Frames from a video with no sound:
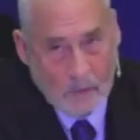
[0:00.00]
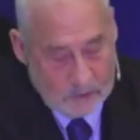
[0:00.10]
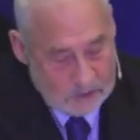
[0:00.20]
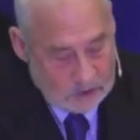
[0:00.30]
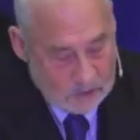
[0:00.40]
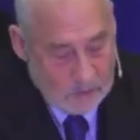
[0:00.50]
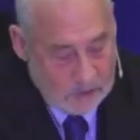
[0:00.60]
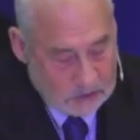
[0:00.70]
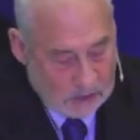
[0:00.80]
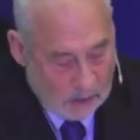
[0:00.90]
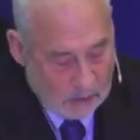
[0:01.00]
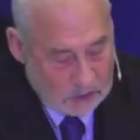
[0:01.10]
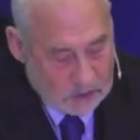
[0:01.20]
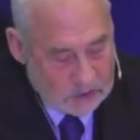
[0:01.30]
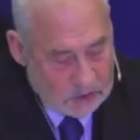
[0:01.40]
about this, these
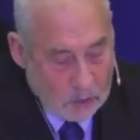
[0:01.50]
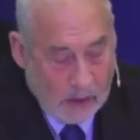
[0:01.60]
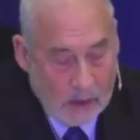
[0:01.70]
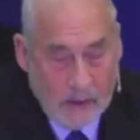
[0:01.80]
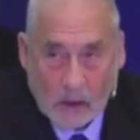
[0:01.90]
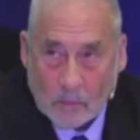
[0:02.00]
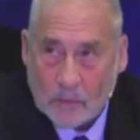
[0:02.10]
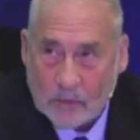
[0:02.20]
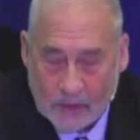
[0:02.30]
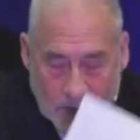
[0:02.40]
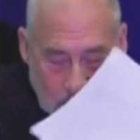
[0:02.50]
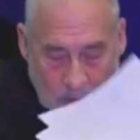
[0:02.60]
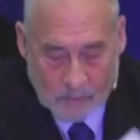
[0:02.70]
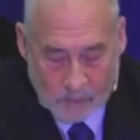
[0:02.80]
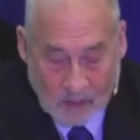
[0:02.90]
challenges, you can't help but think
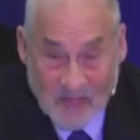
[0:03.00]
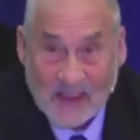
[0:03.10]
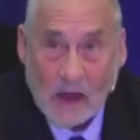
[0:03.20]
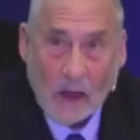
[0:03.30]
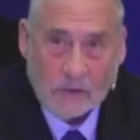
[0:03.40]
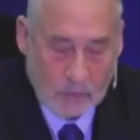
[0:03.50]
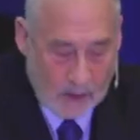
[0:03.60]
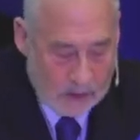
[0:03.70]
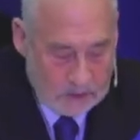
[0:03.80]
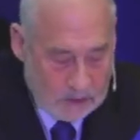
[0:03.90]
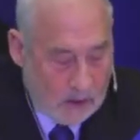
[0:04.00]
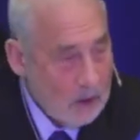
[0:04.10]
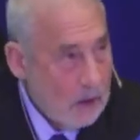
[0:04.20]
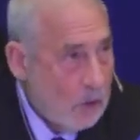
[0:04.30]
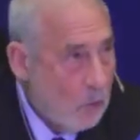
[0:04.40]
of, the contrast
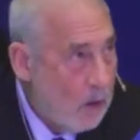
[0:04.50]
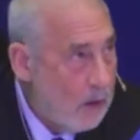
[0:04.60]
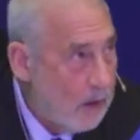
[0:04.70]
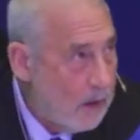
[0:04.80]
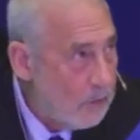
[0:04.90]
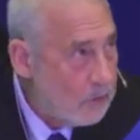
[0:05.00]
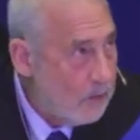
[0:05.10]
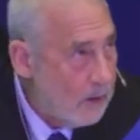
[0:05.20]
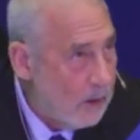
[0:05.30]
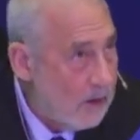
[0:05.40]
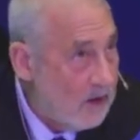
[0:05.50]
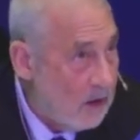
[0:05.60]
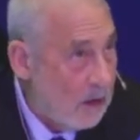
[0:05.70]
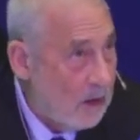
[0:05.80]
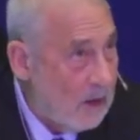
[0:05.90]
with uh,
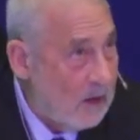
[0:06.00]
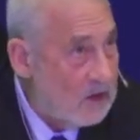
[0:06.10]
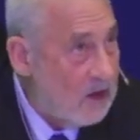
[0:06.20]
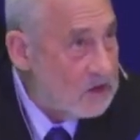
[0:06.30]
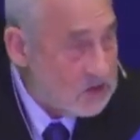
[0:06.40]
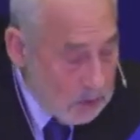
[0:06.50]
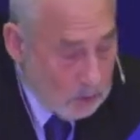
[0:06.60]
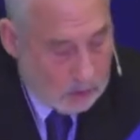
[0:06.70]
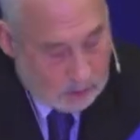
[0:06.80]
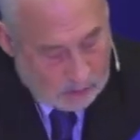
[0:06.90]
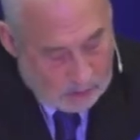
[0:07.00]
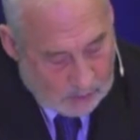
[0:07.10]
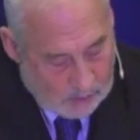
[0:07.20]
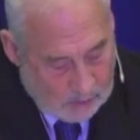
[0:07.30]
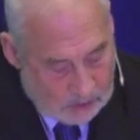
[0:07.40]
a, a, similar
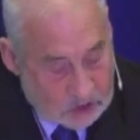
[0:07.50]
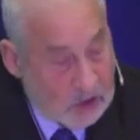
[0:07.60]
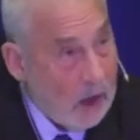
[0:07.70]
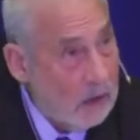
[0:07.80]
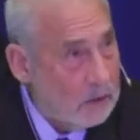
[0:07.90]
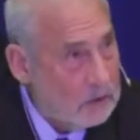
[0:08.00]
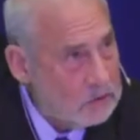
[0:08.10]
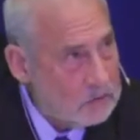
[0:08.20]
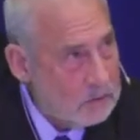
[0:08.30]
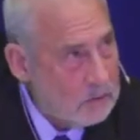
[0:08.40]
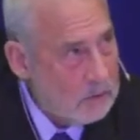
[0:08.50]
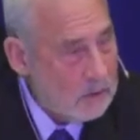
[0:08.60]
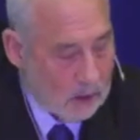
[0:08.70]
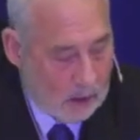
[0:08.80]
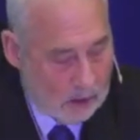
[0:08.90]
uh, challenge
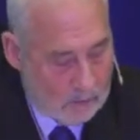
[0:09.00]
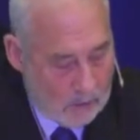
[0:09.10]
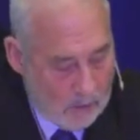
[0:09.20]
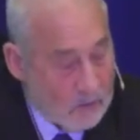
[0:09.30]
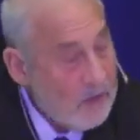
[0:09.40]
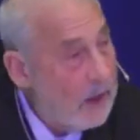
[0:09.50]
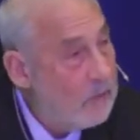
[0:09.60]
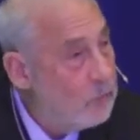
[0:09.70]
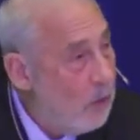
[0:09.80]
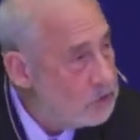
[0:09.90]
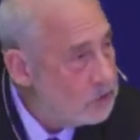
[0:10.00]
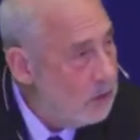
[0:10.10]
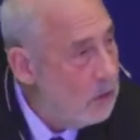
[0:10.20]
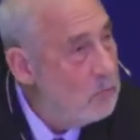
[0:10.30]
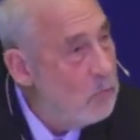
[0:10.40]
uh, that of
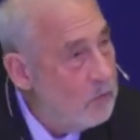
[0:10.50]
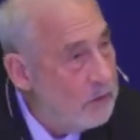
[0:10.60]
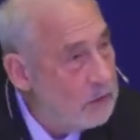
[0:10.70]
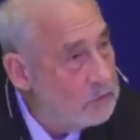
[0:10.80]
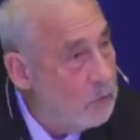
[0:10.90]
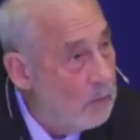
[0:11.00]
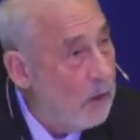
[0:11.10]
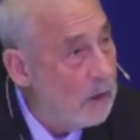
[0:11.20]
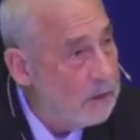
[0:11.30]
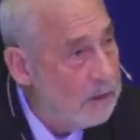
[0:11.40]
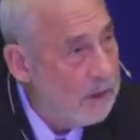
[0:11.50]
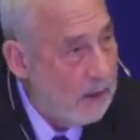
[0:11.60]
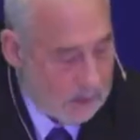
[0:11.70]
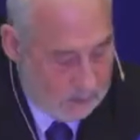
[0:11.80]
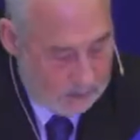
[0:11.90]
Russia moving to a market
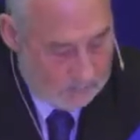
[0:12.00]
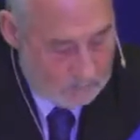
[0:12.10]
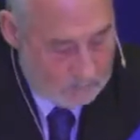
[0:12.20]
economy.